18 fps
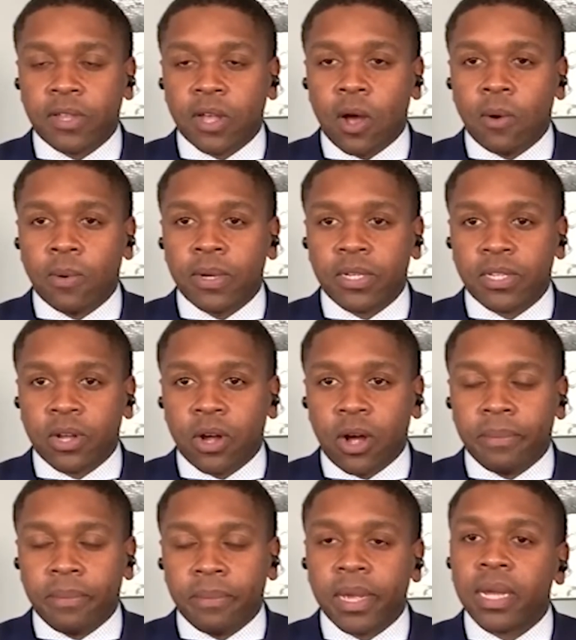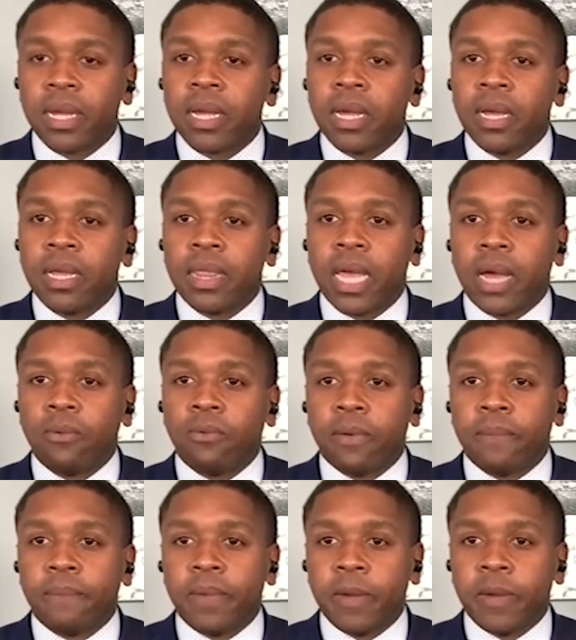has always taught me that
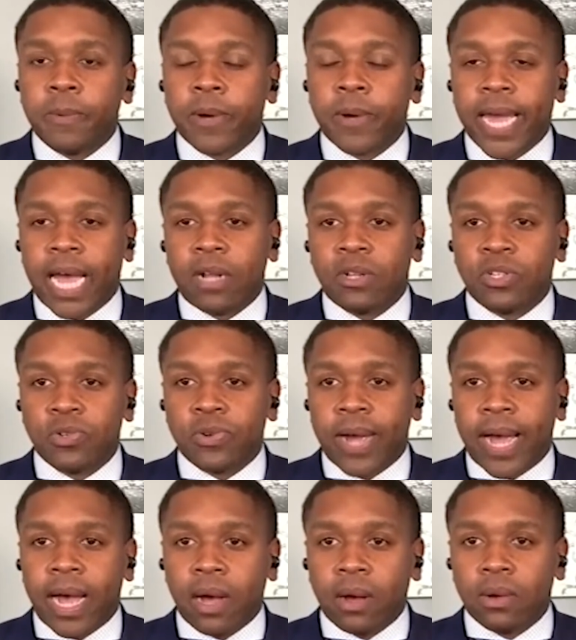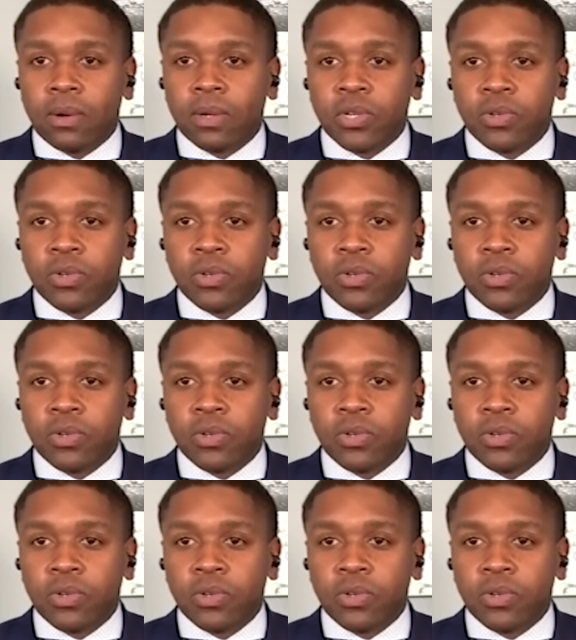when people count you out,